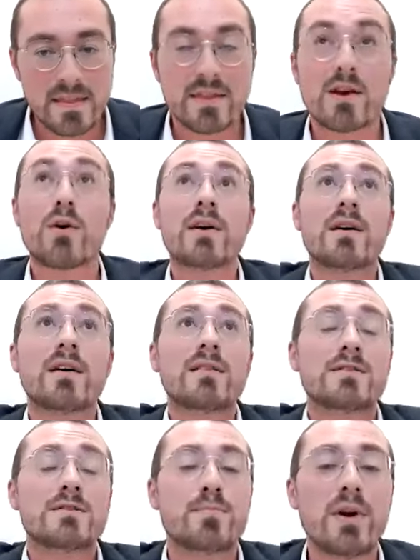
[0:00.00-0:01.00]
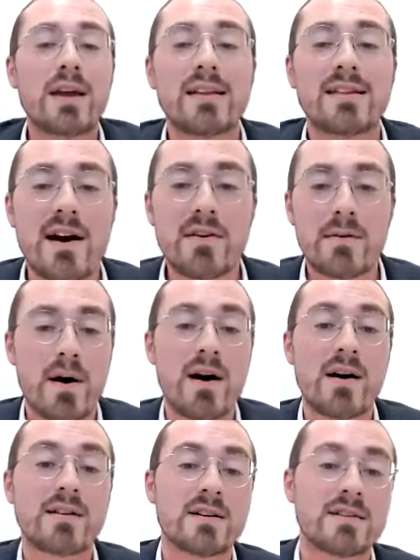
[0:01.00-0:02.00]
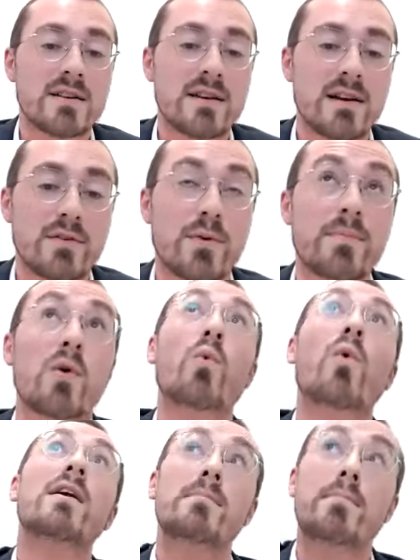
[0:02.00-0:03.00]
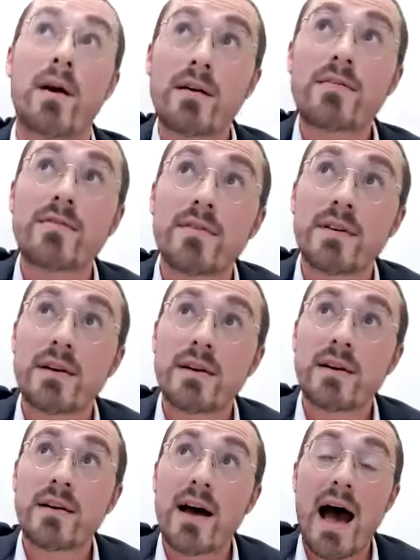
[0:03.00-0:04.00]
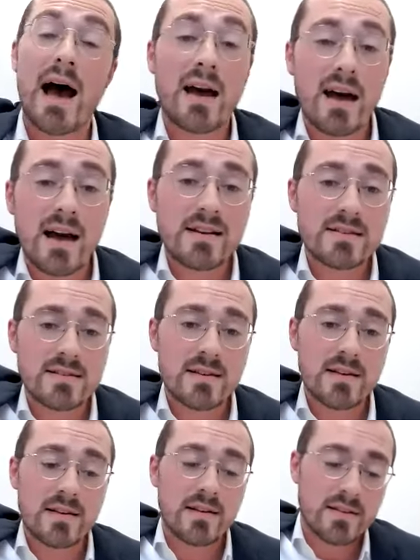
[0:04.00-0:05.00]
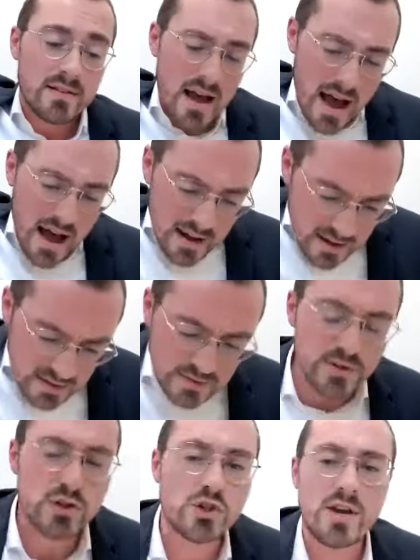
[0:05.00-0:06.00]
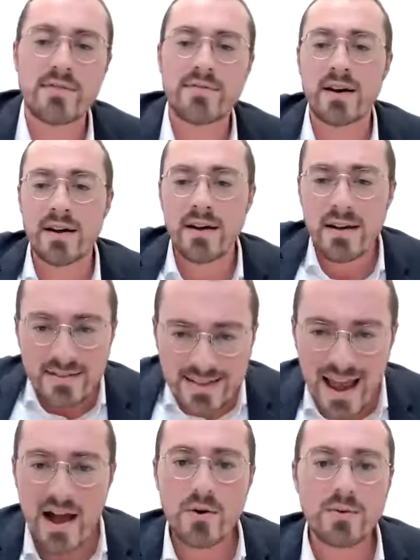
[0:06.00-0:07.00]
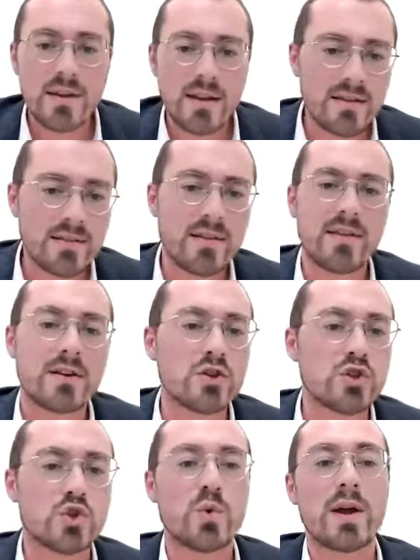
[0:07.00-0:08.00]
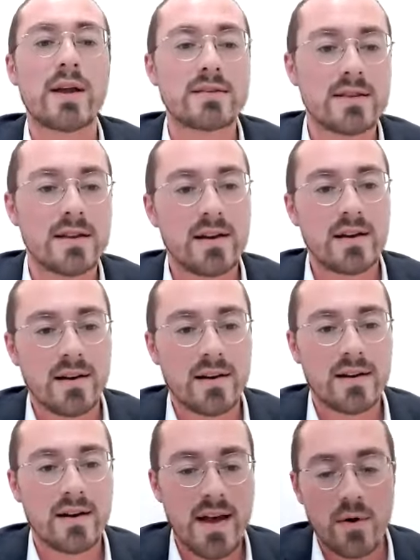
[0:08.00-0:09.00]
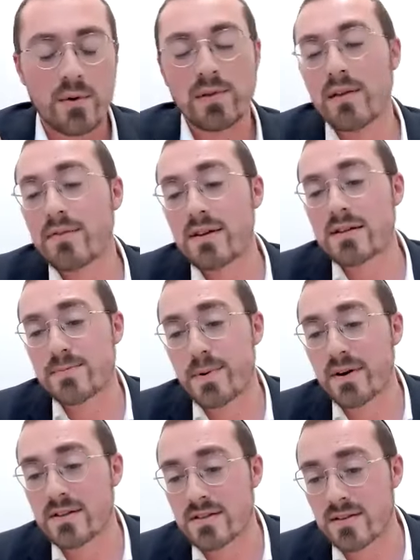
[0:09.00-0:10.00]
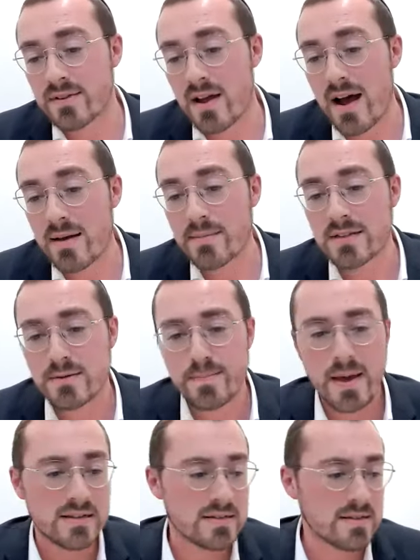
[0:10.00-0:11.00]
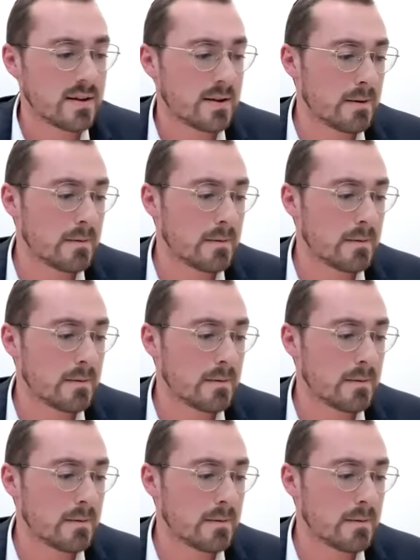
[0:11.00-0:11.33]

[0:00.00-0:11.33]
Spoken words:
that the Kohen Gadol is bringing down upon us from the 1 above, achas, to achas v'sheva, down into the constraints of our lived experience of time and space.